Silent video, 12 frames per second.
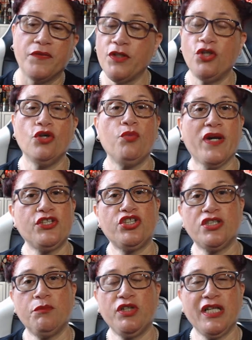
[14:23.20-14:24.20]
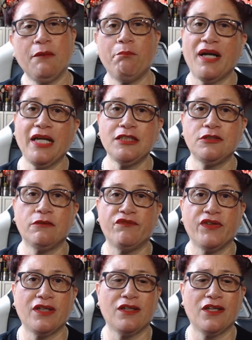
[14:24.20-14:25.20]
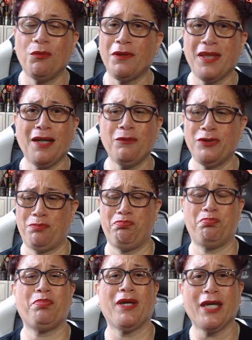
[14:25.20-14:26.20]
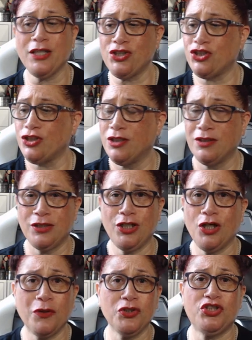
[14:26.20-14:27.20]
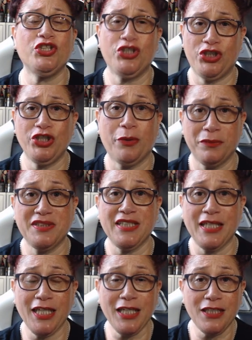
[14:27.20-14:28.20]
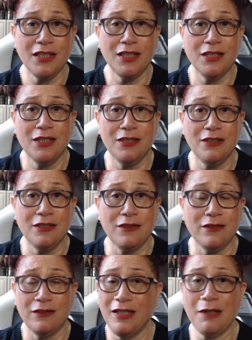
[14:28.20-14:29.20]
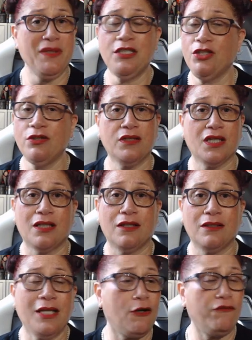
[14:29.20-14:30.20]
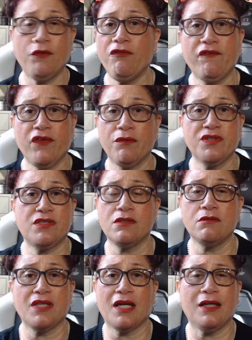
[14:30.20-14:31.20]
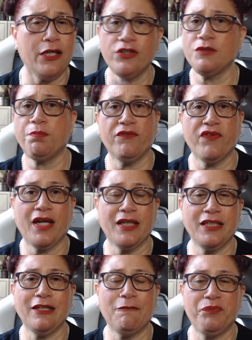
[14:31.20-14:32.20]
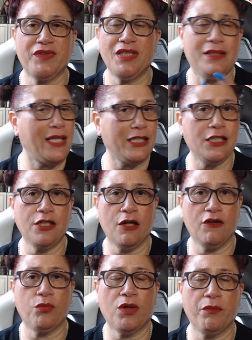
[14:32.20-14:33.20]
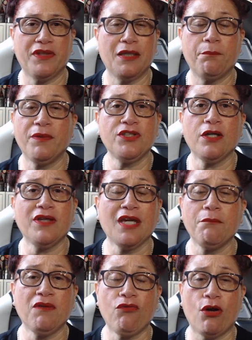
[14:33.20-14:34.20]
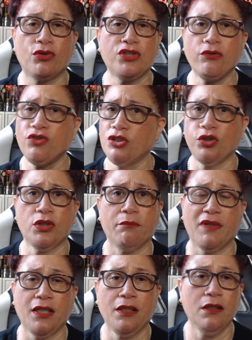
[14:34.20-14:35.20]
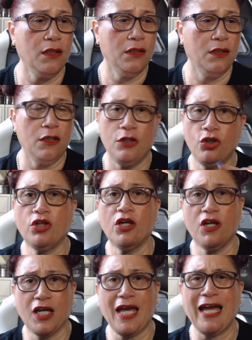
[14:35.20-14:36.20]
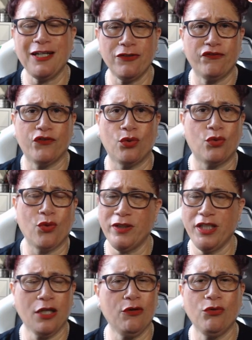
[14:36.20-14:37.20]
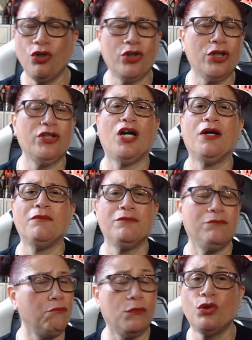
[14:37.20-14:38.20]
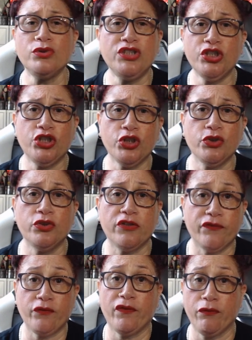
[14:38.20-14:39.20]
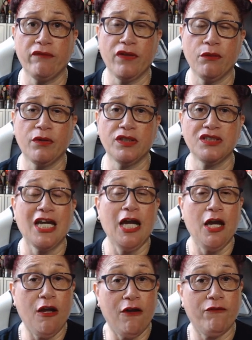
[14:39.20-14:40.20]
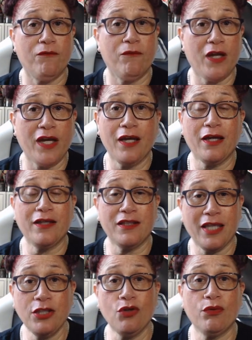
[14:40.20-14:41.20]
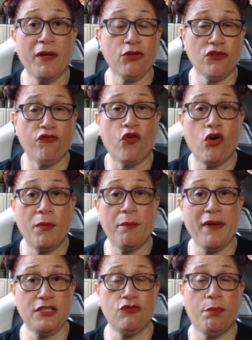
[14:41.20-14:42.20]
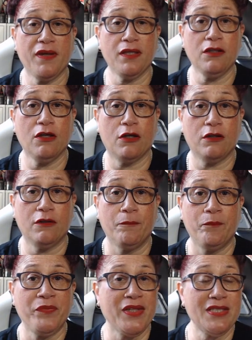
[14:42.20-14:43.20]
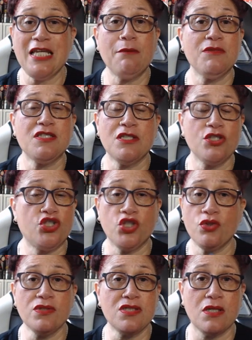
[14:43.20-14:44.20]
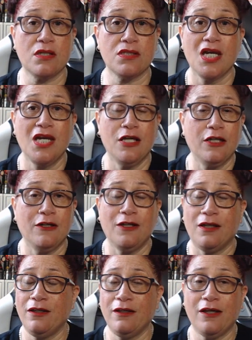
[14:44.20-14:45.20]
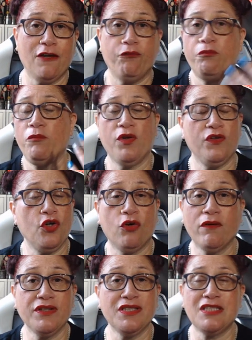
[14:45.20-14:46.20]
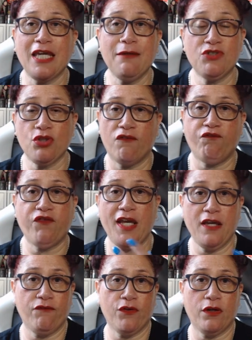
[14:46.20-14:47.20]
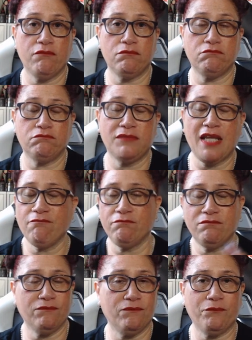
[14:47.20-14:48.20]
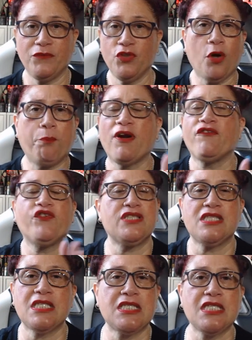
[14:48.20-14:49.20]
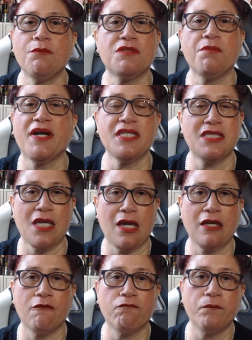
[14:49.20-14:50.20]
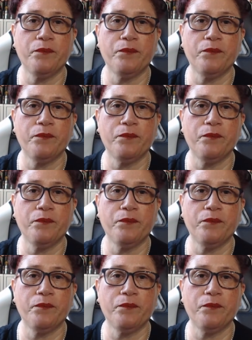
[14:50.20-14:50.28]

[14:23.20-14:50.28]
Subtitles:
than you waste your money and buy something and go, well, that was pish. You know, do you know what I'm saying? Let me do that. Let other reviewers do that. Let us provide it and let you know what we think. But don't get me wrong. Don't just look at me. Look at a handful. You know, look at a multitude of other reviewers. And then you'll be able to form a better opinion. Same as juicers. If you're on the same sort of flavour, your preference is the same as mine, say,